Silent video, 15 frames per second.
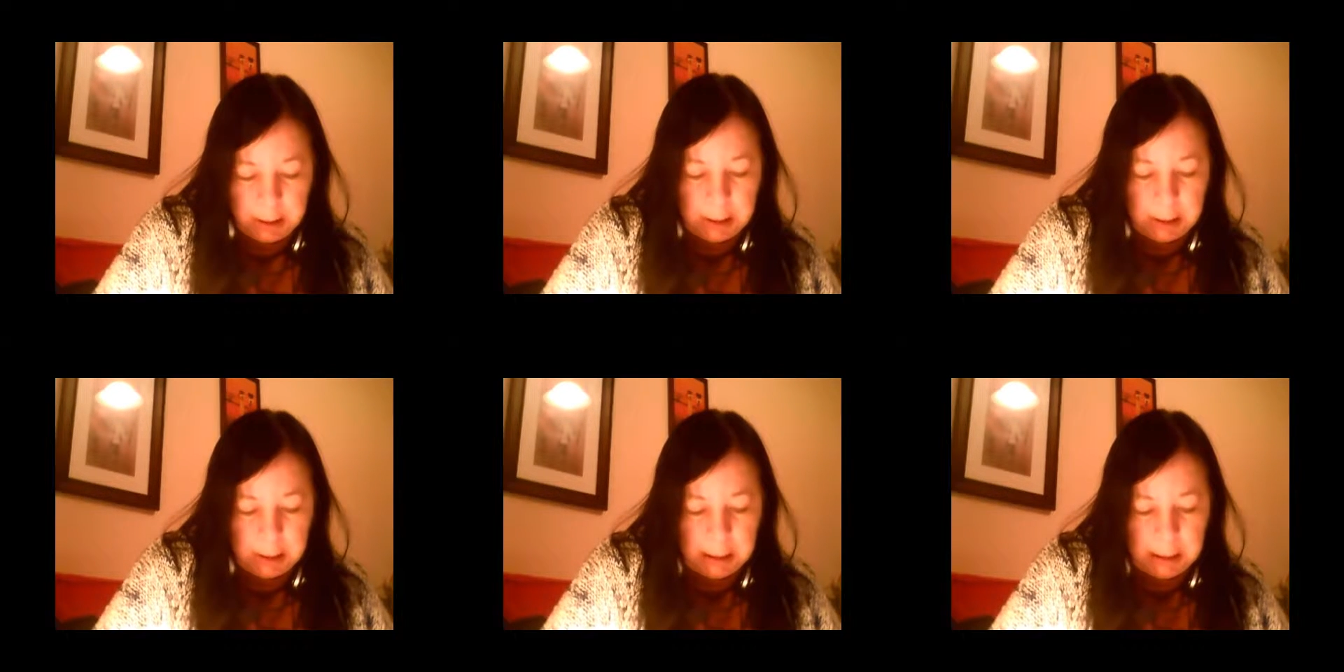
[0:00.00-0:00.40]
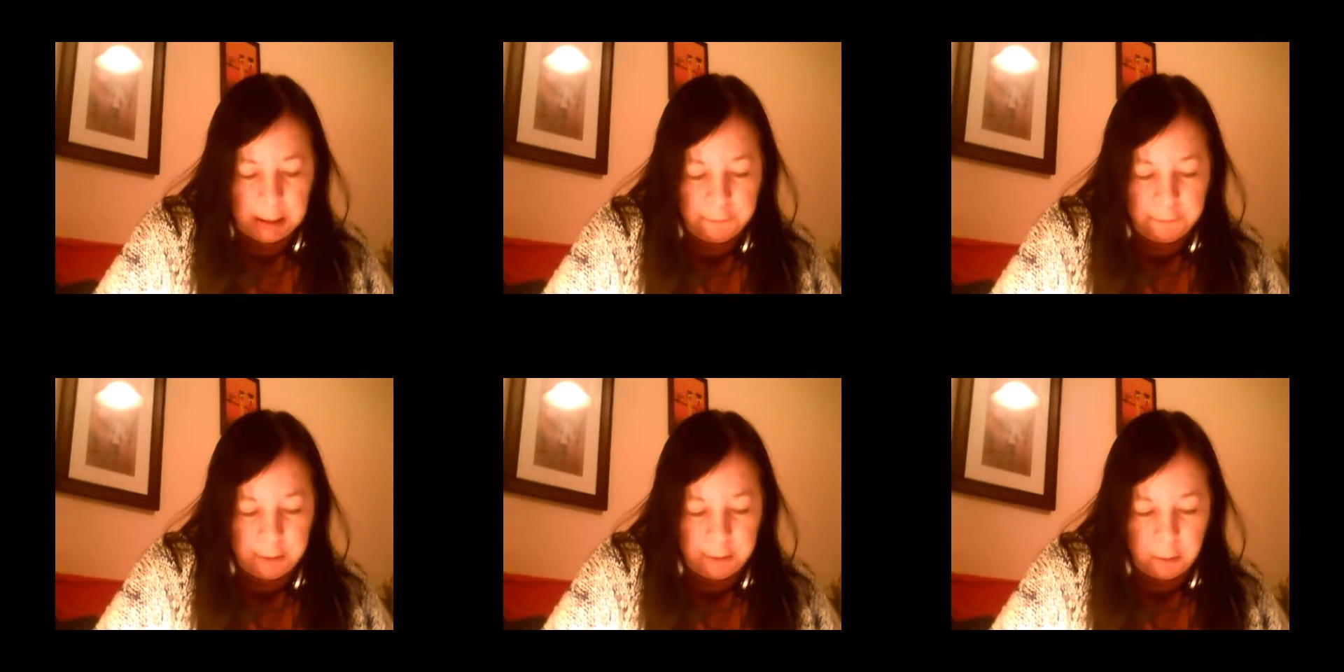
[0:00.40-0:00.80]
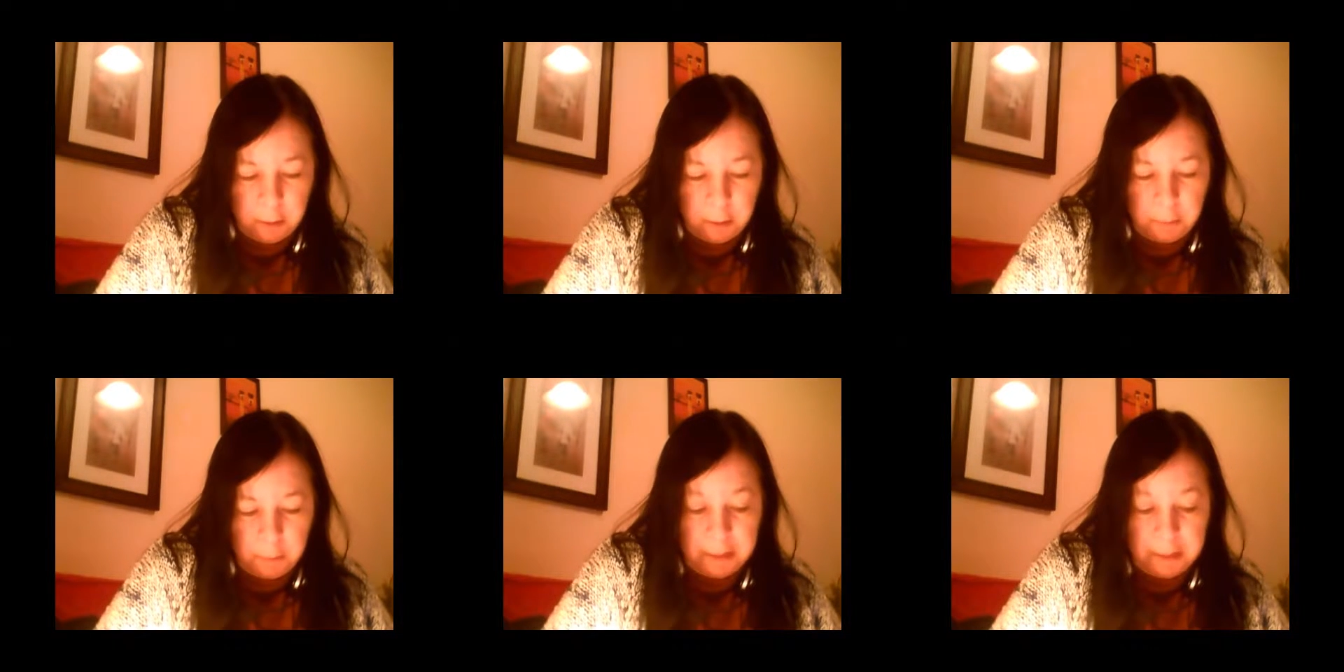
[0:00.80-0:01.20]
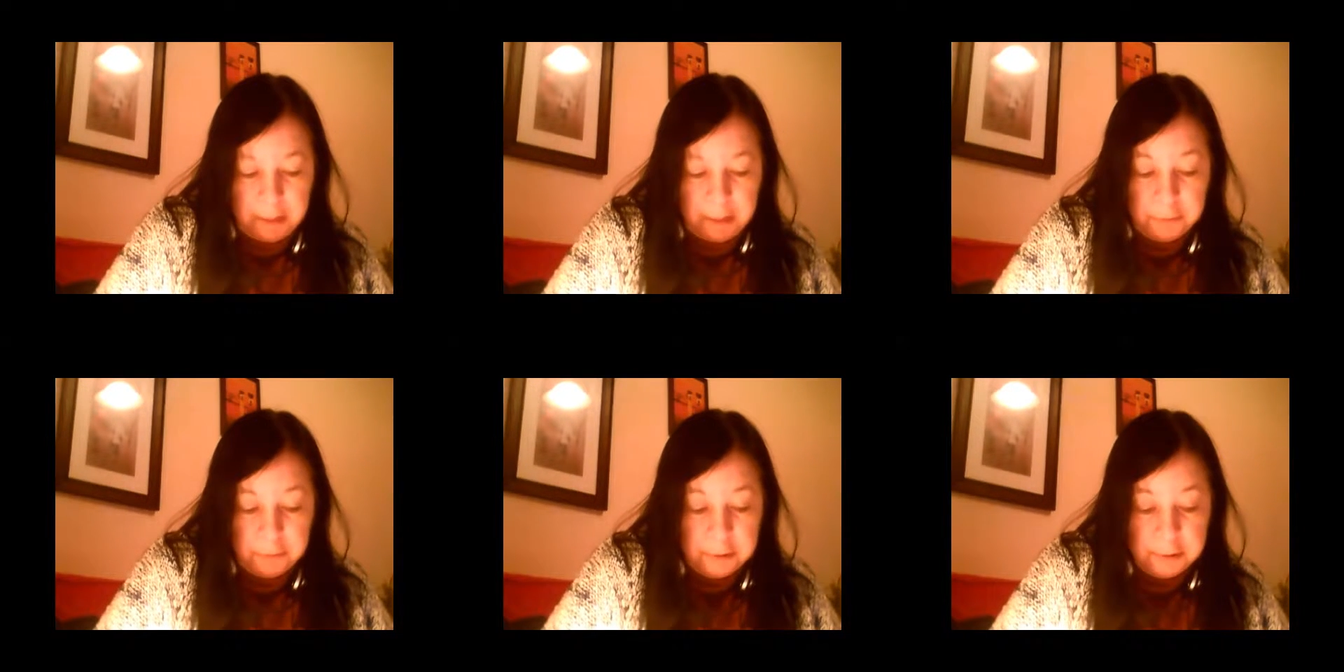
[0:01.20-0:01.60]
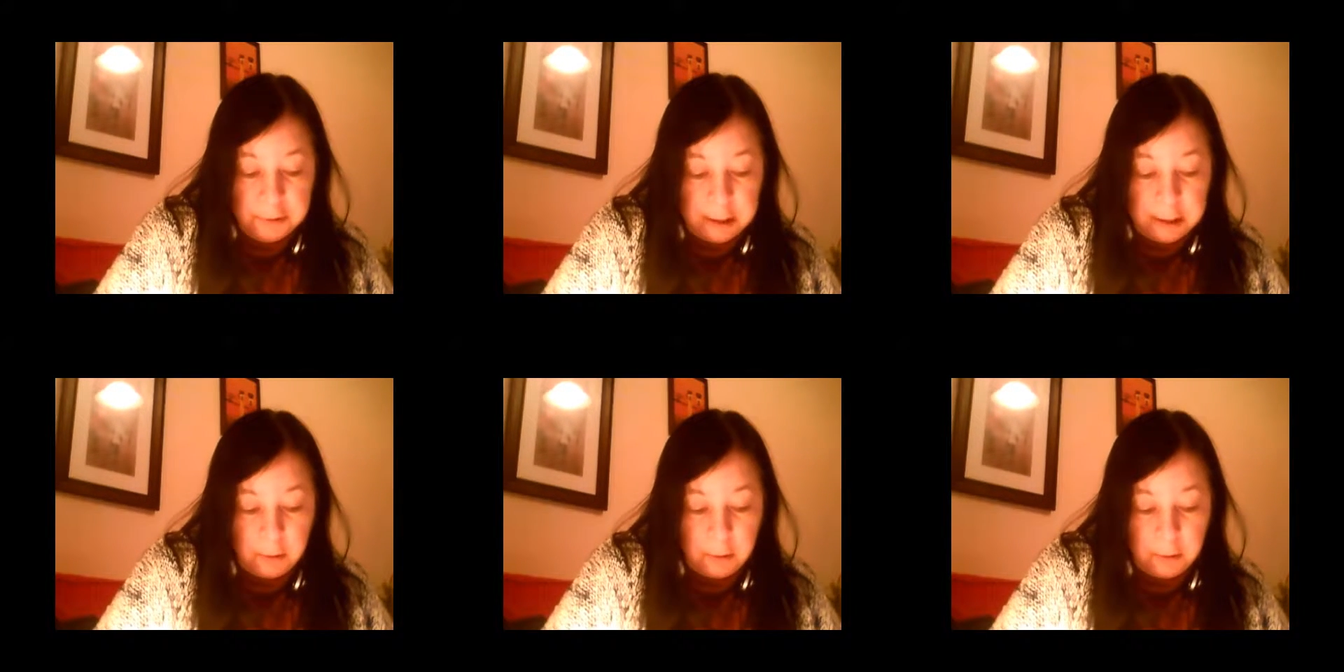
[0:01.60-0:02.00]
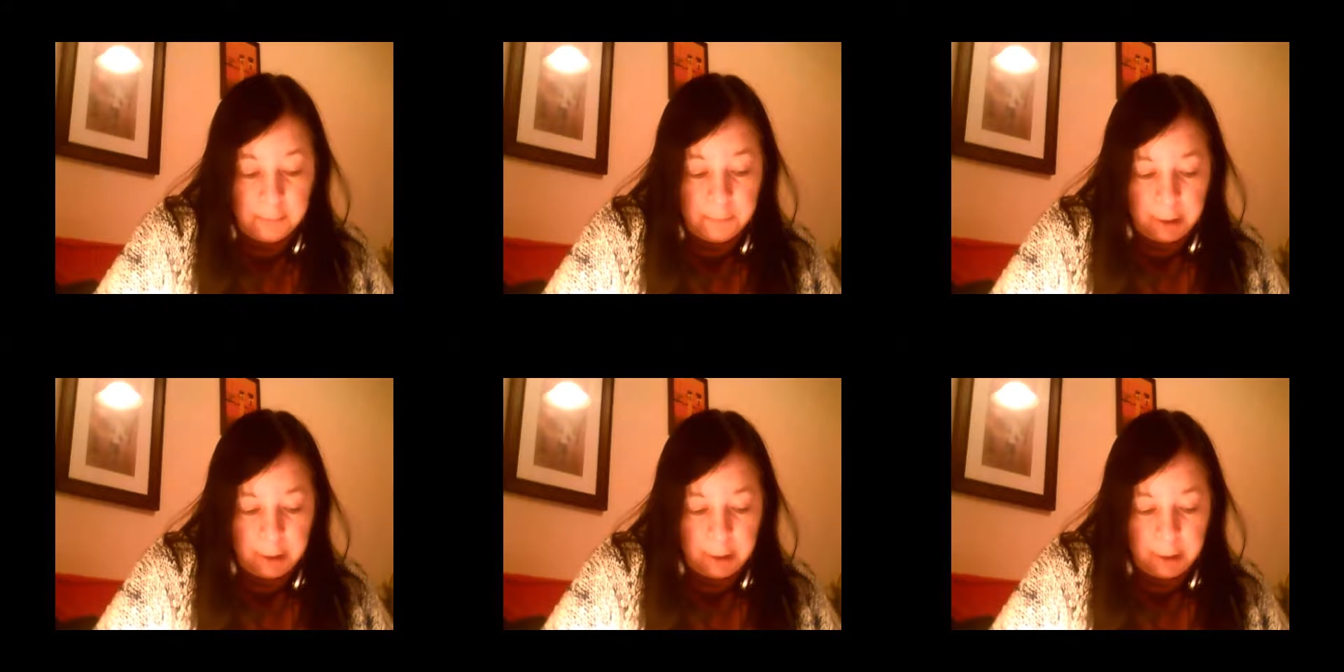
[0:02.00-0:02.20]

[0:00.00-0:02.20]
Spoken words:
In the cafe we met Rodrigo,